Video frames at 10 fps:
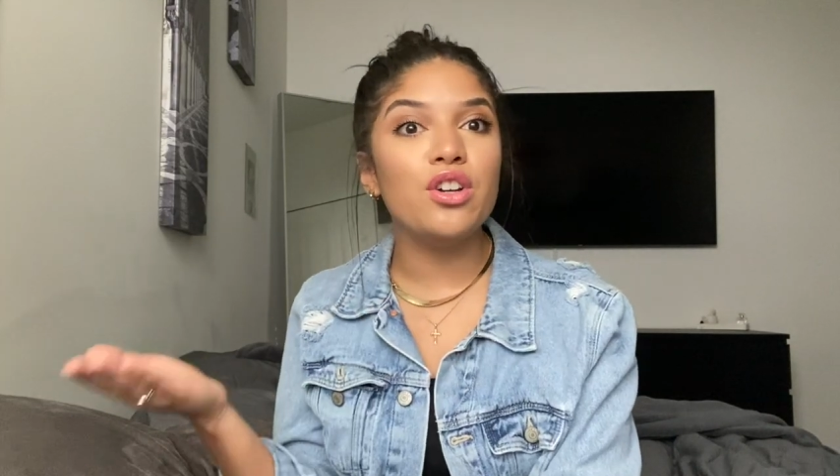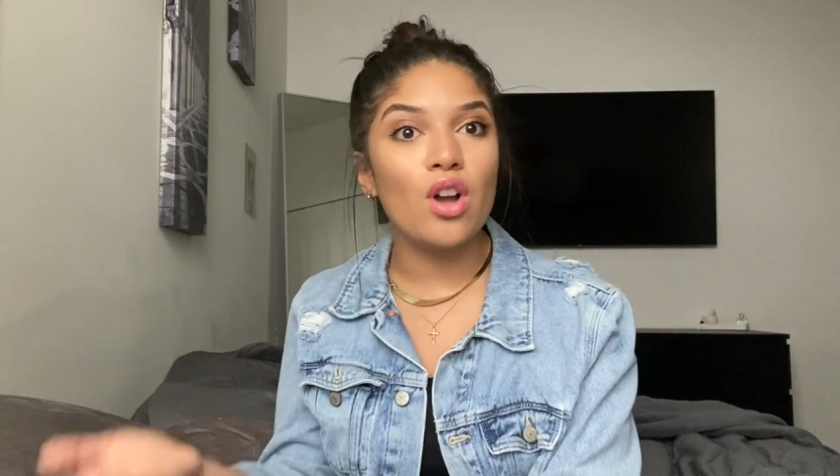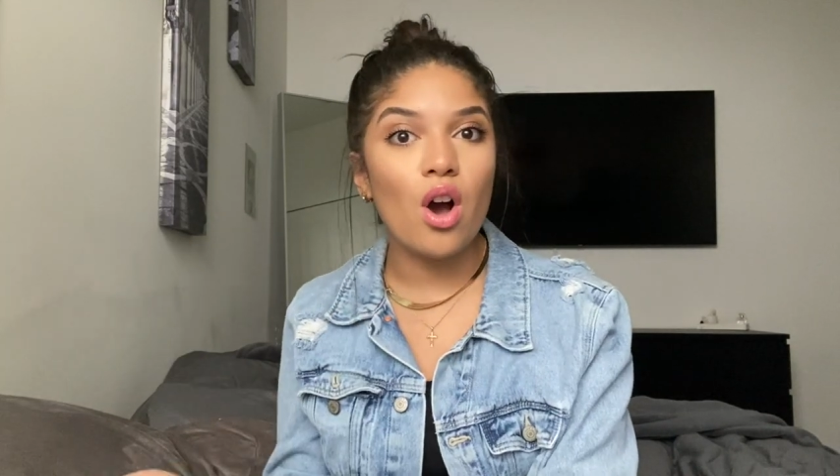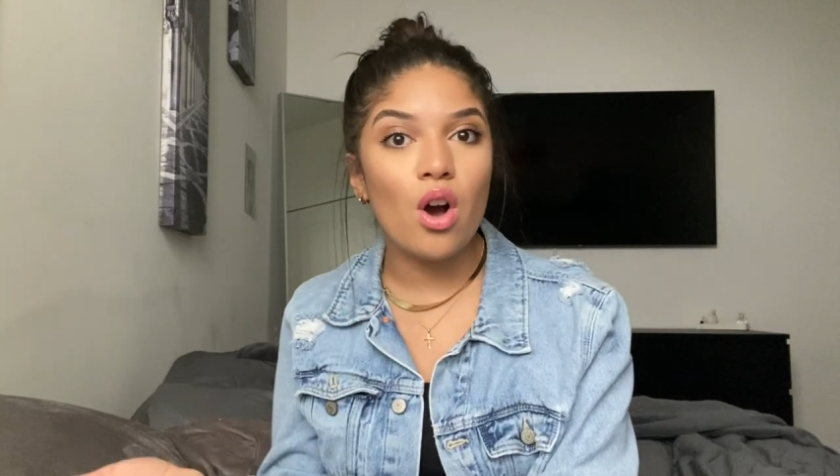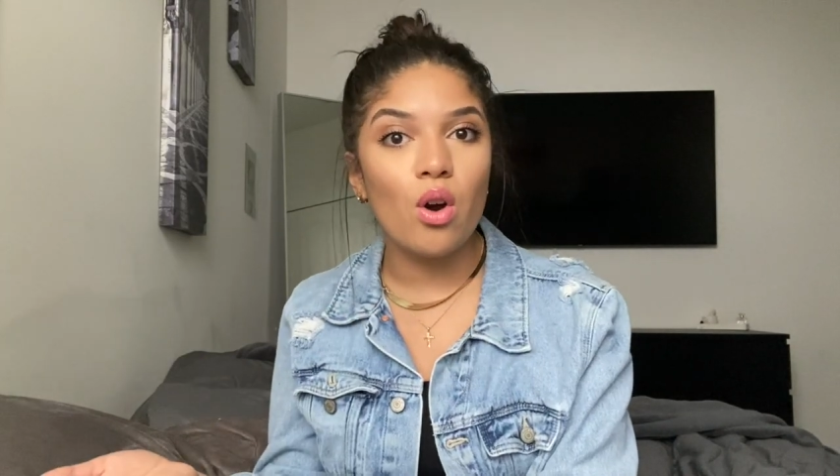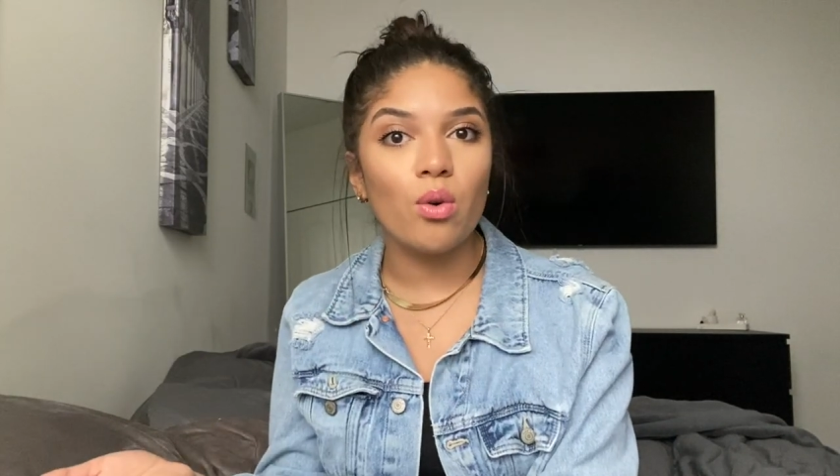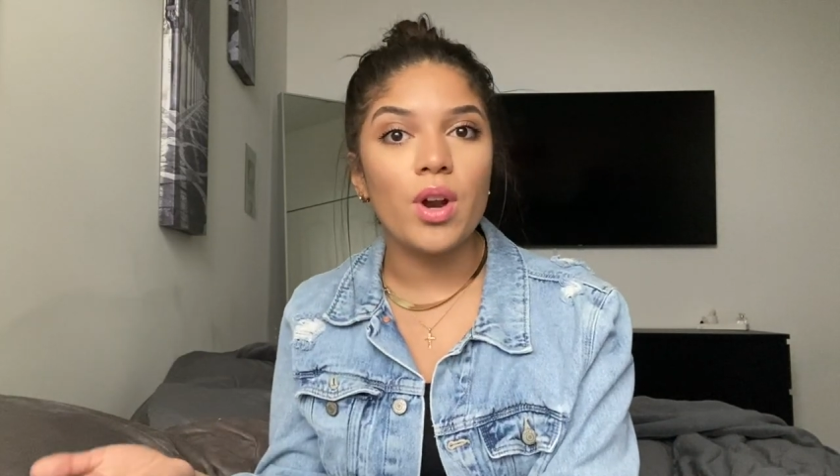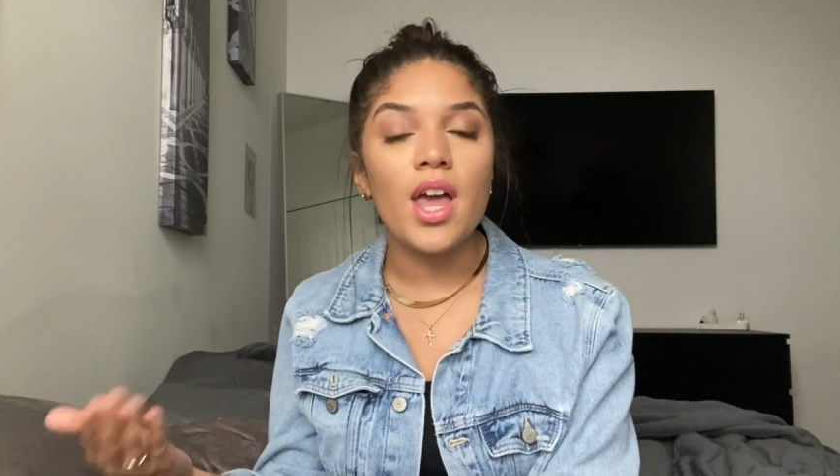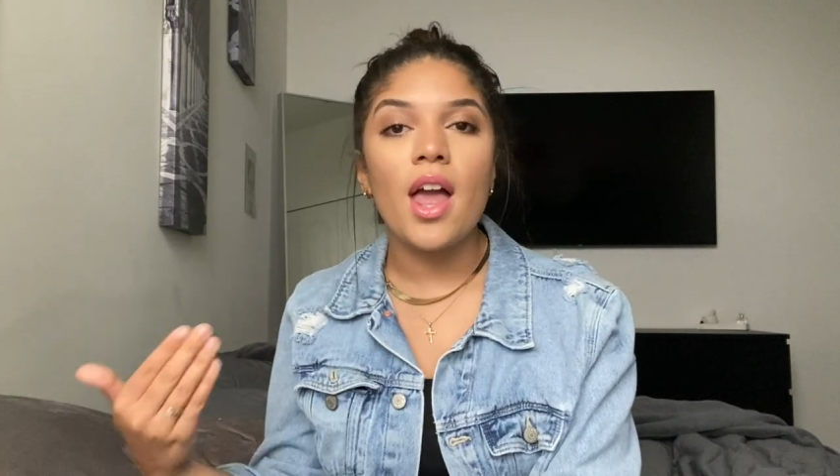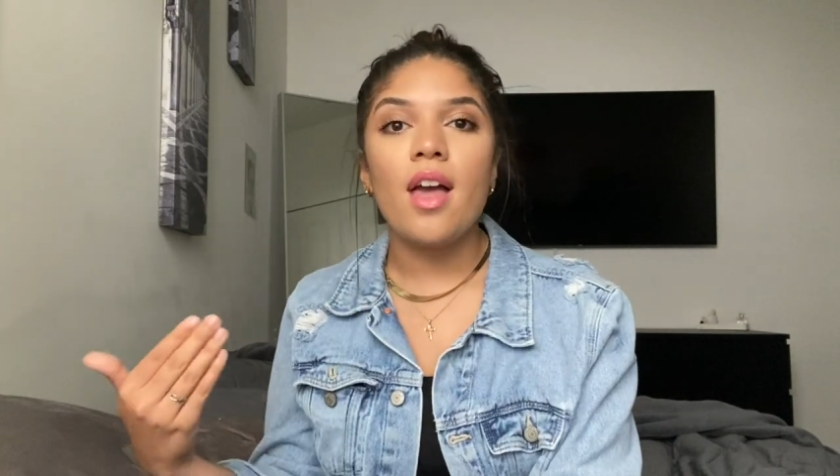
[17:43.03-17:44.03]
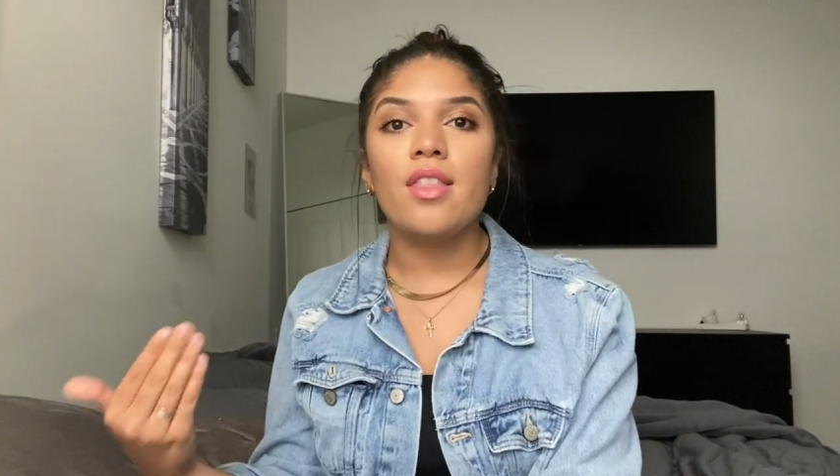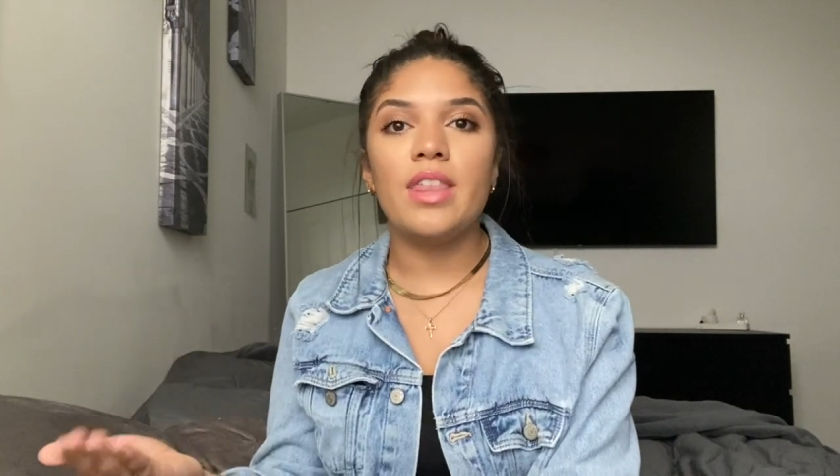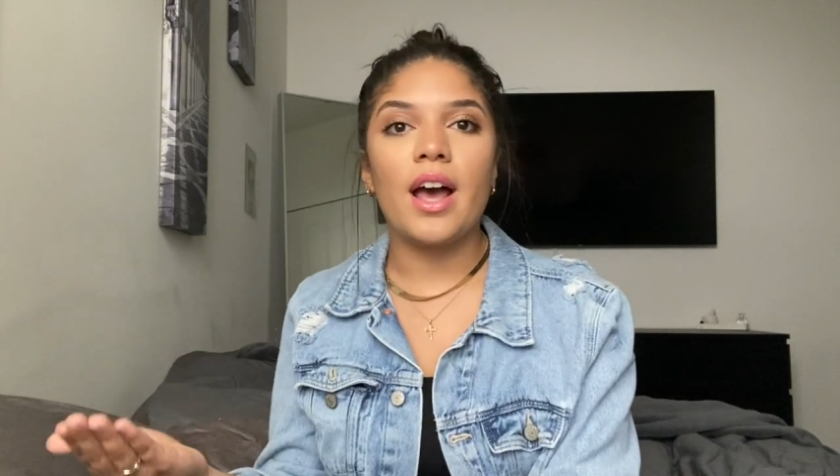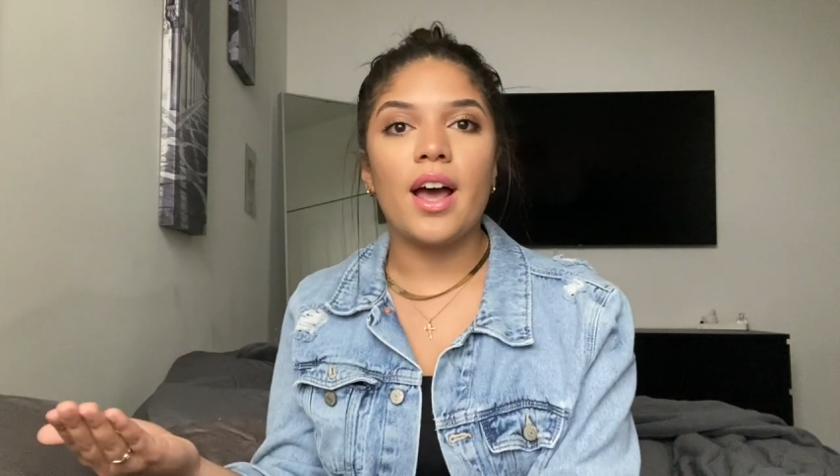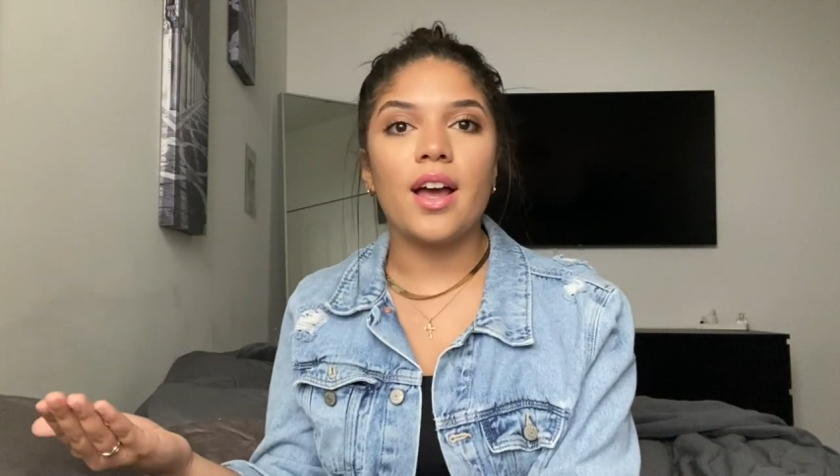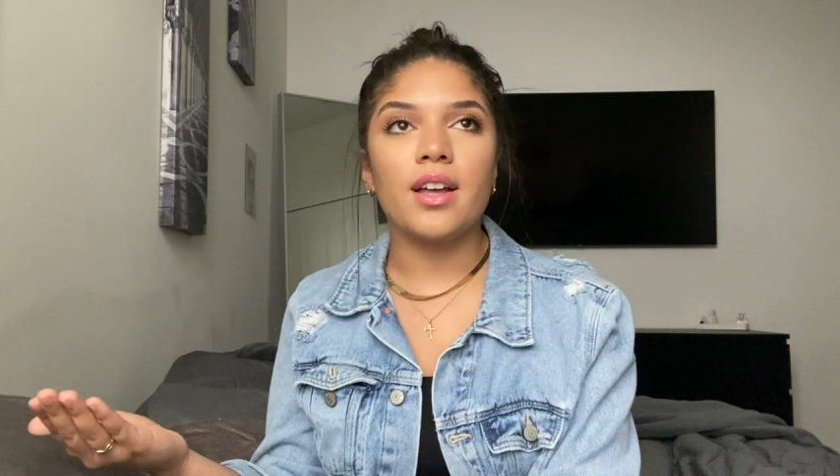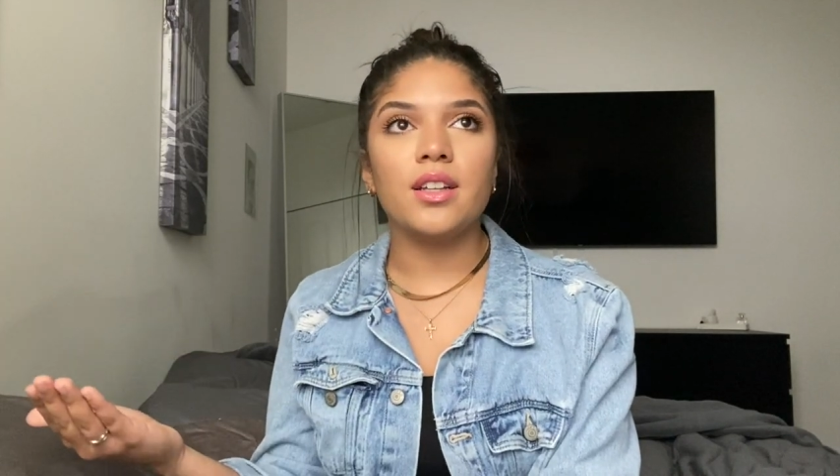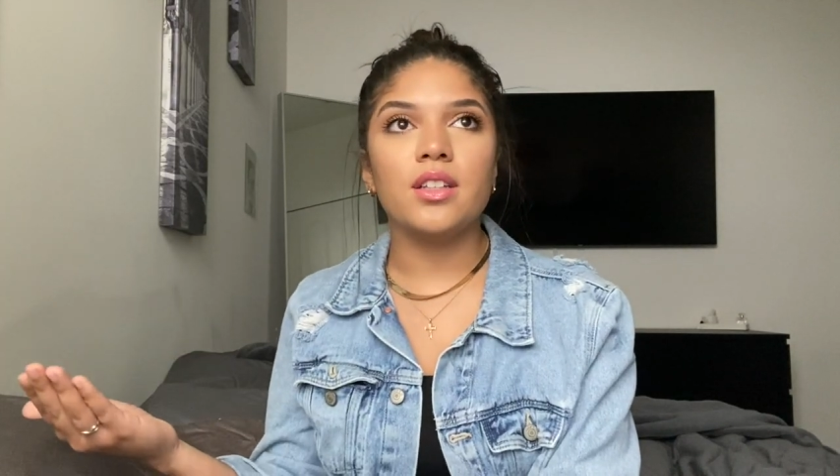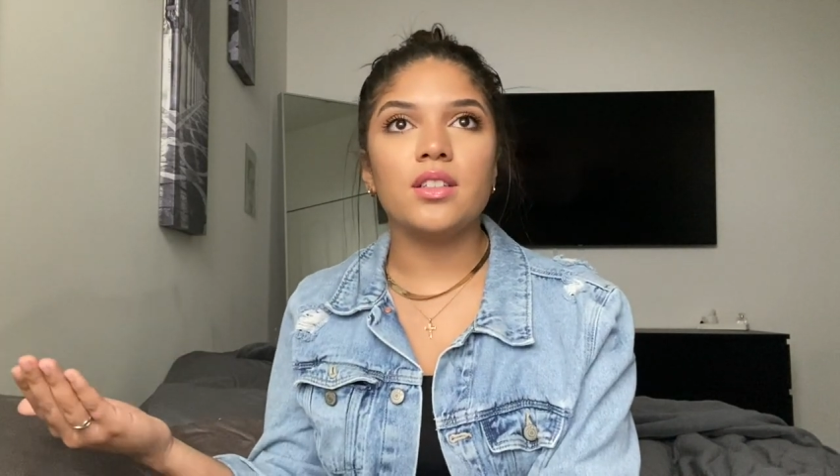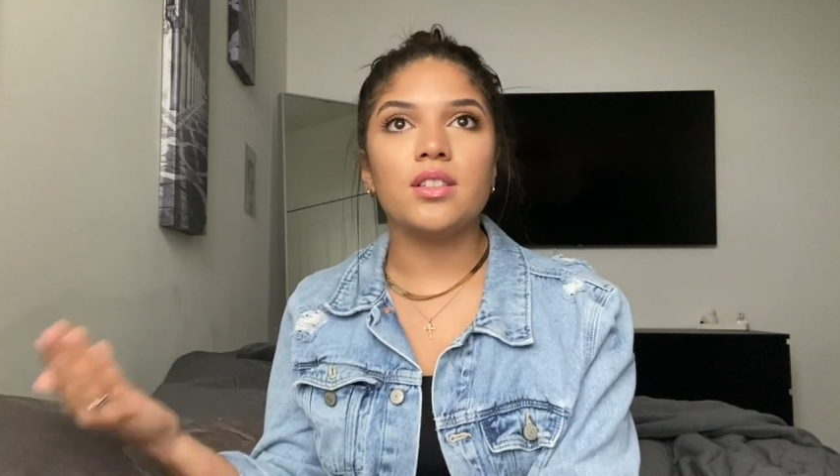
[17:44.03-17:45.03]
known that,